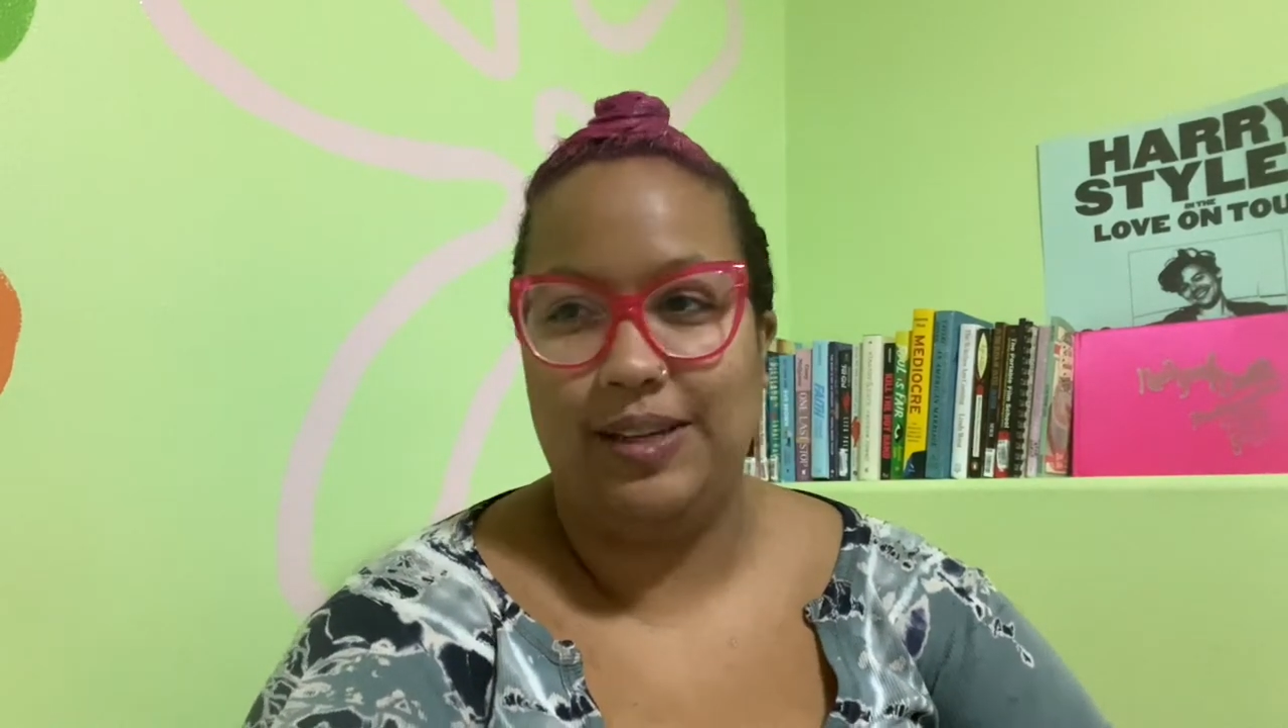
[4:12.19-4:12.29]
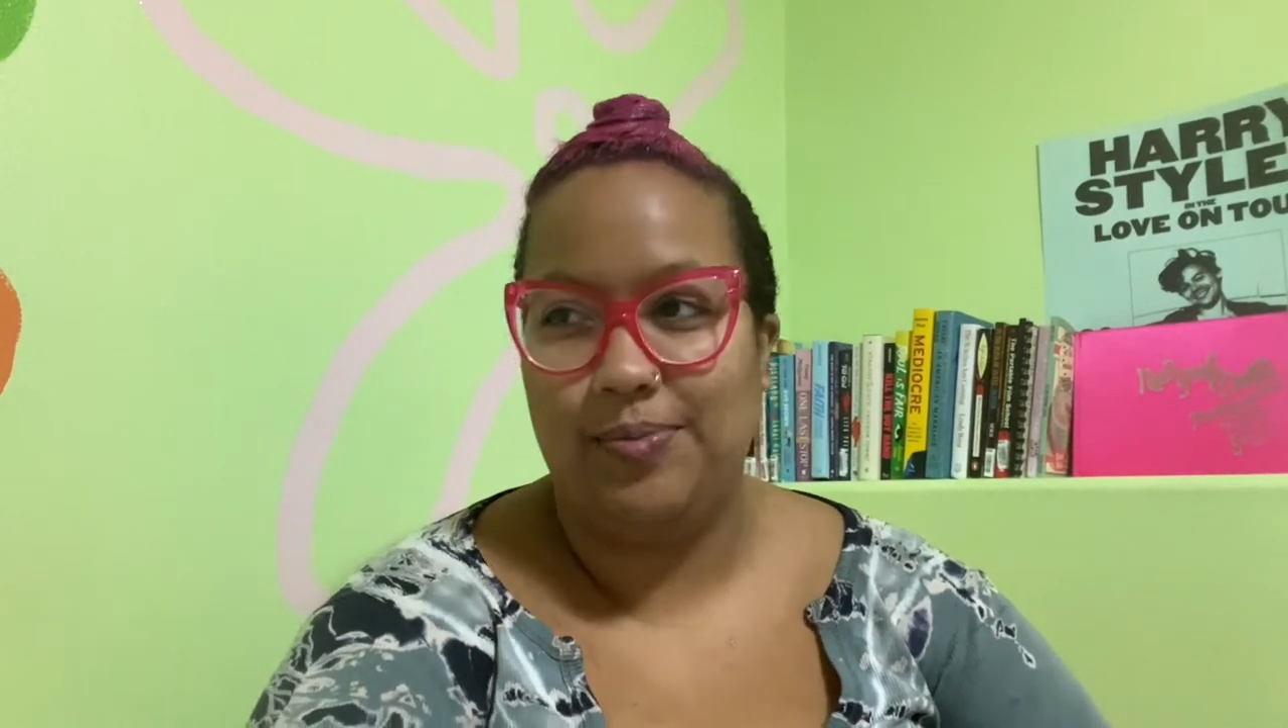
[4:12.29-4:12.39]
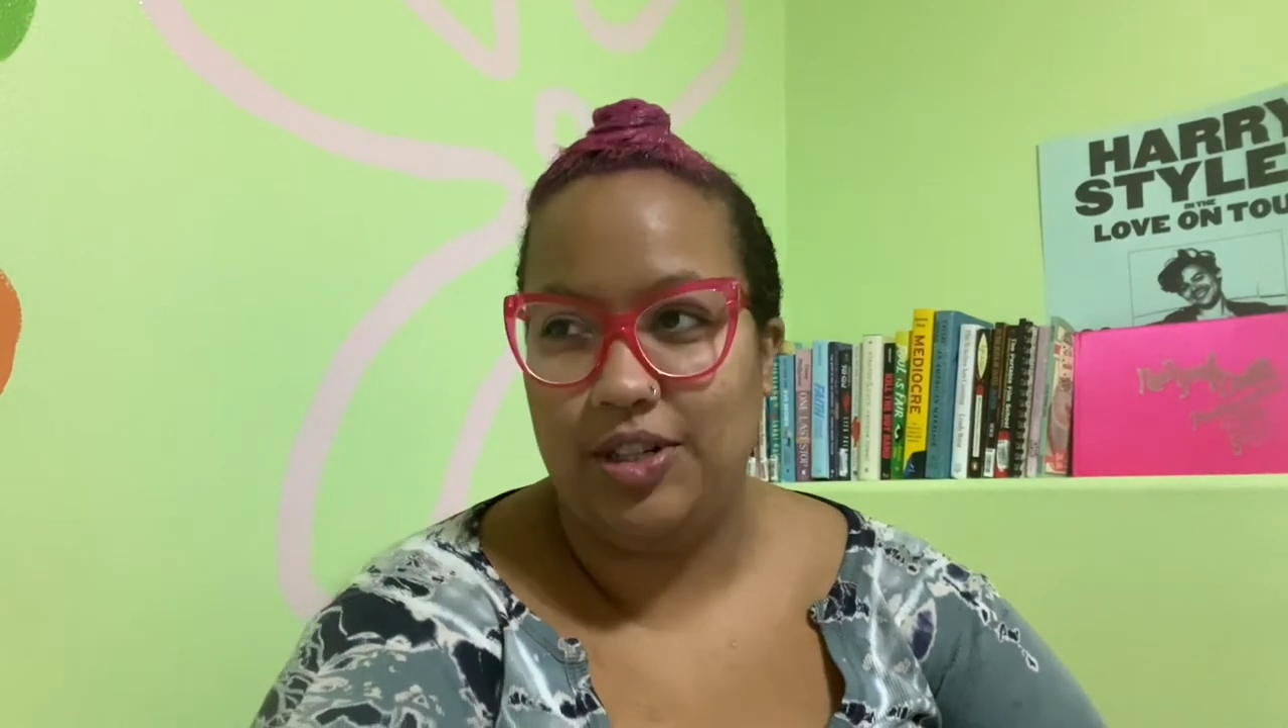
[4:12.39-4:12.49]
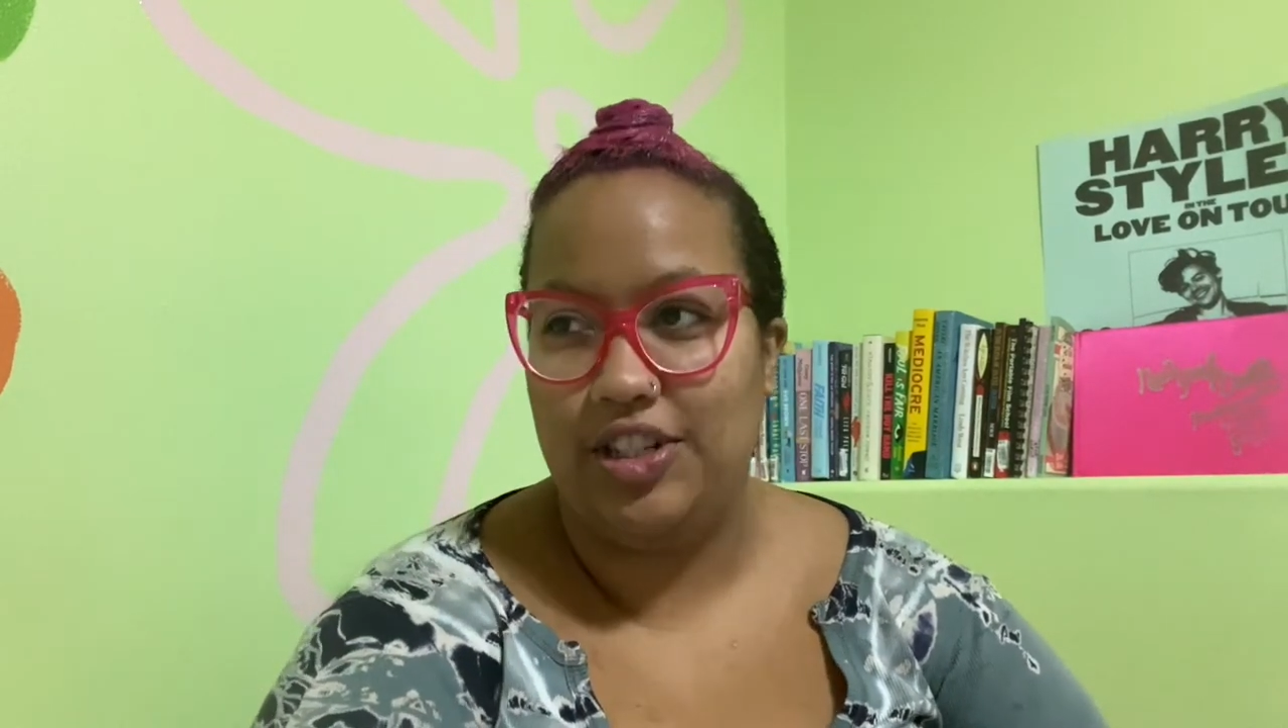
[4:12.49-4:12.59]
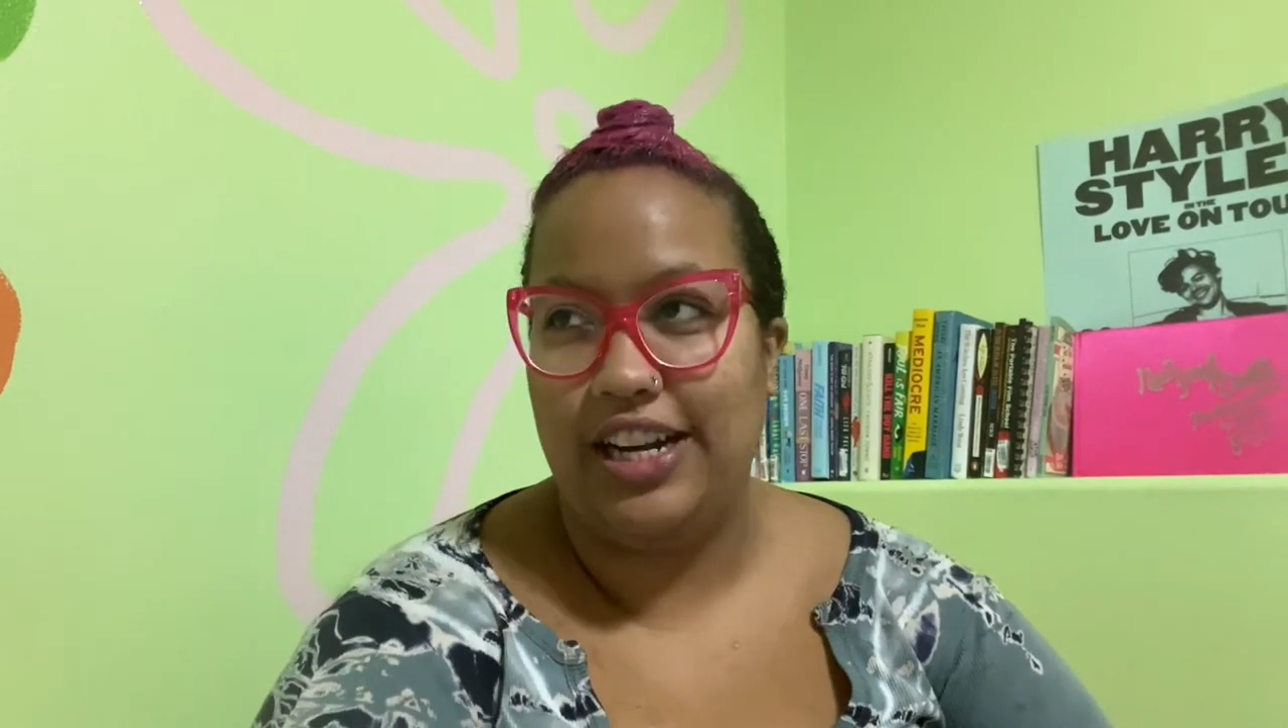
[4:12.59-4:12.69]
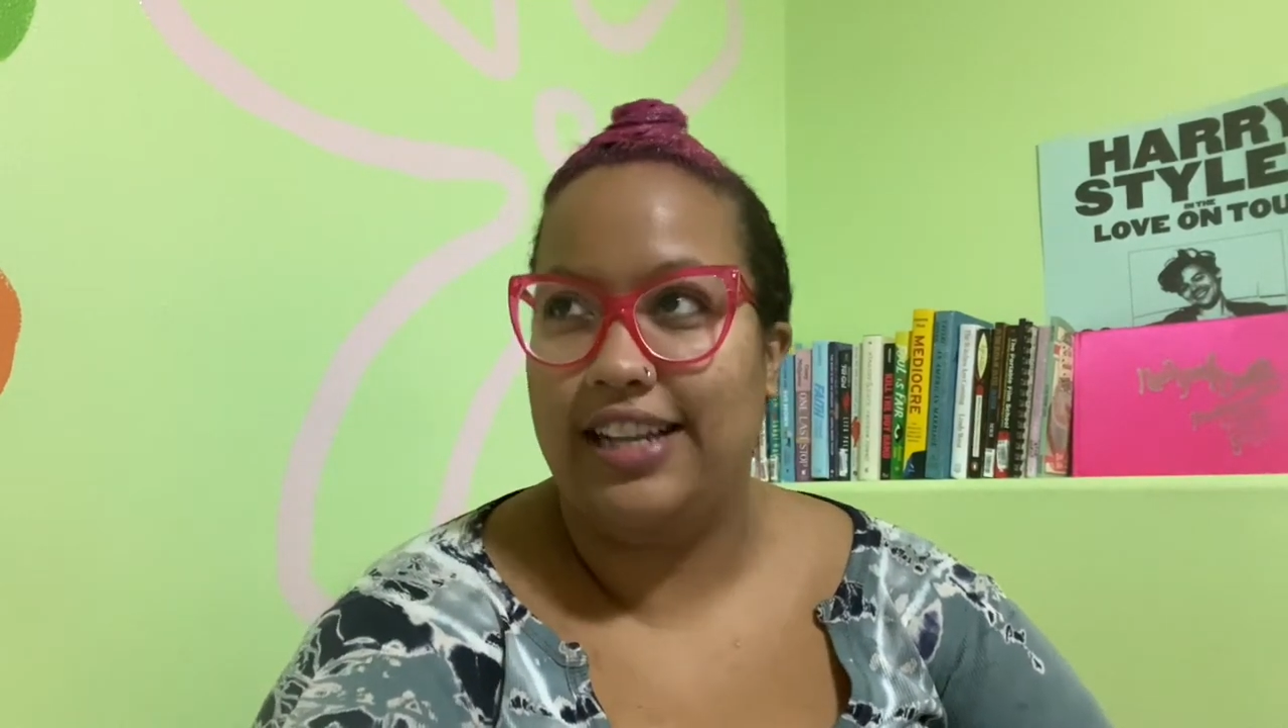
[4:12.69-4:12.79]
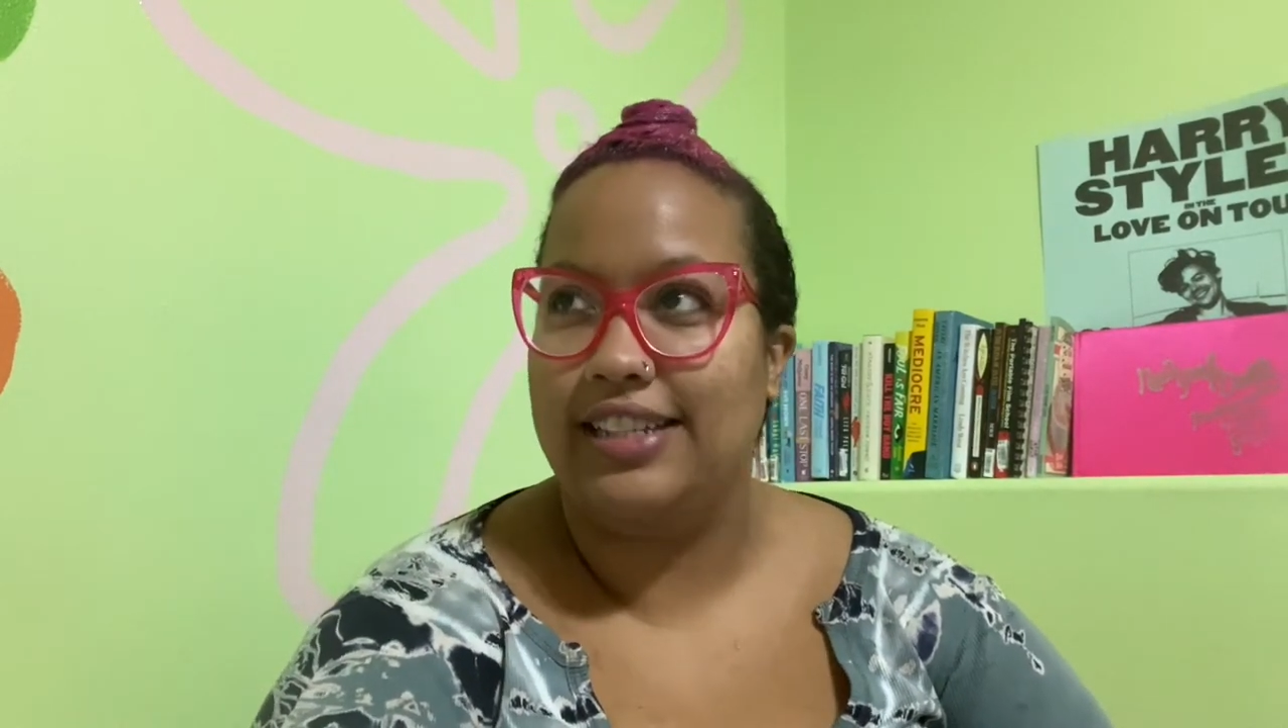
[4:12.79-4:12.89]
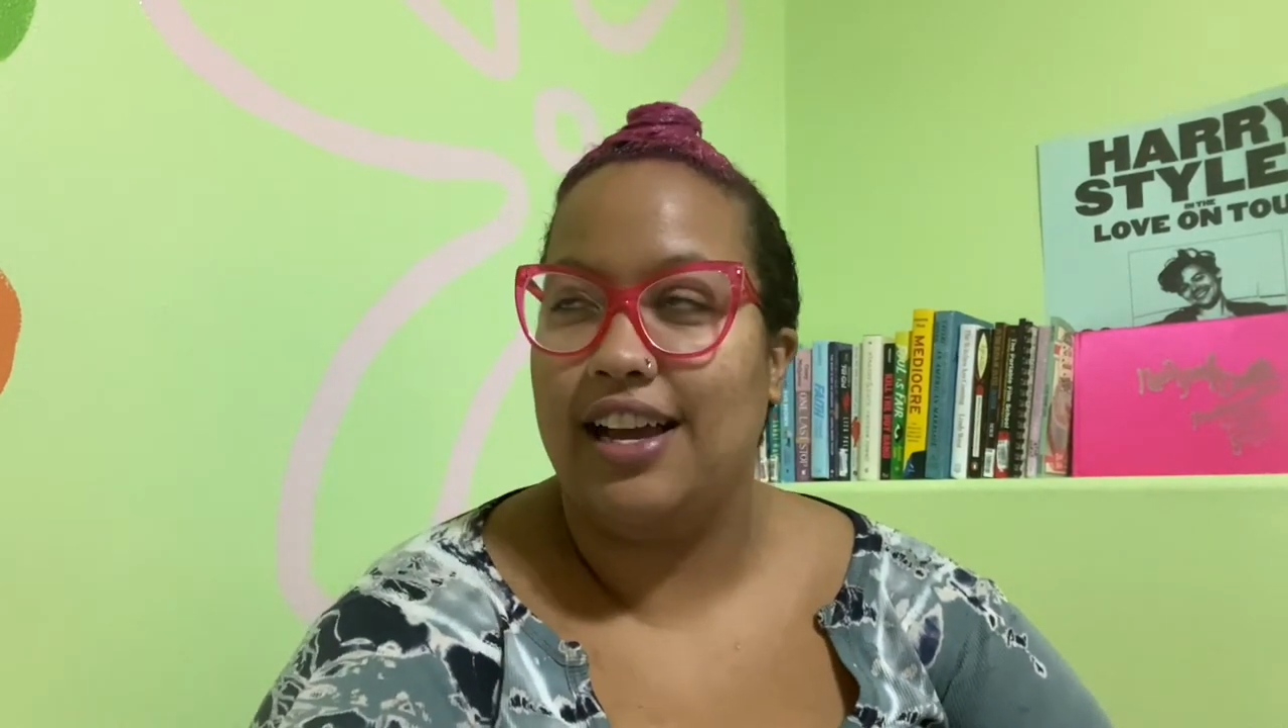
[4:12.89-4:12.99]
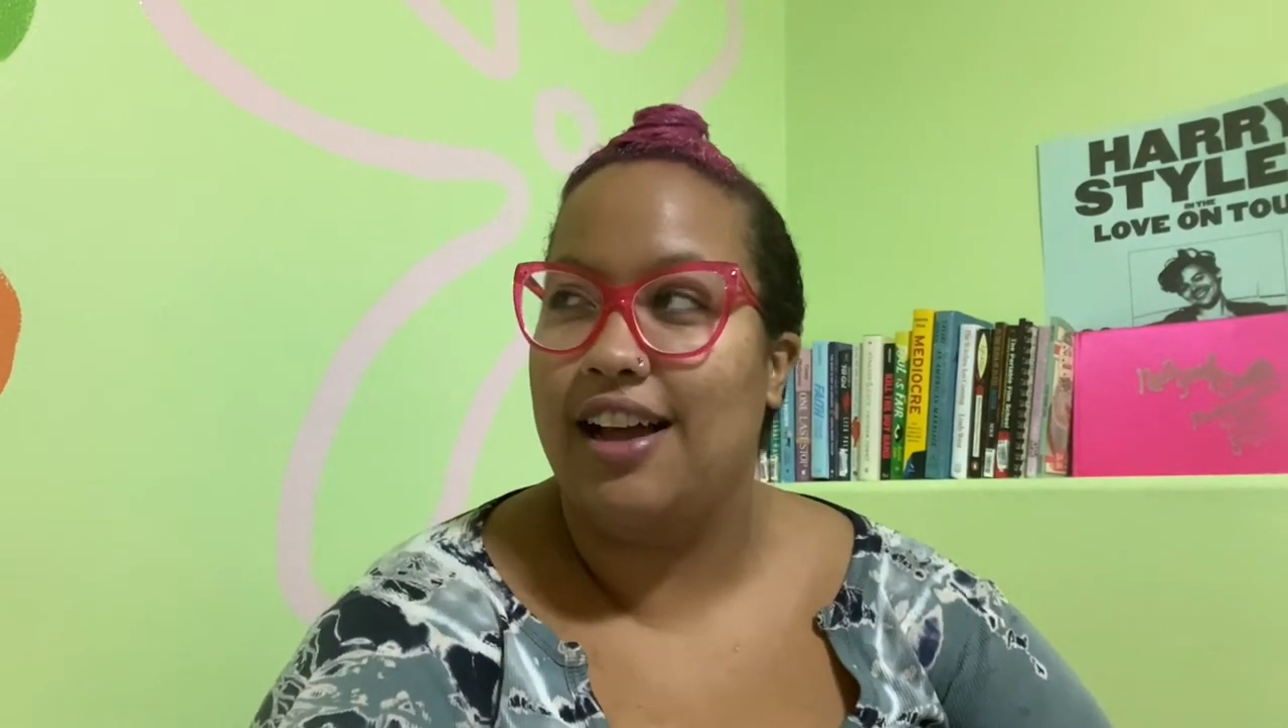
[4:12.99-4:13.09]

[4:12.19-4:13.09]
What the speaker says: appreciate it.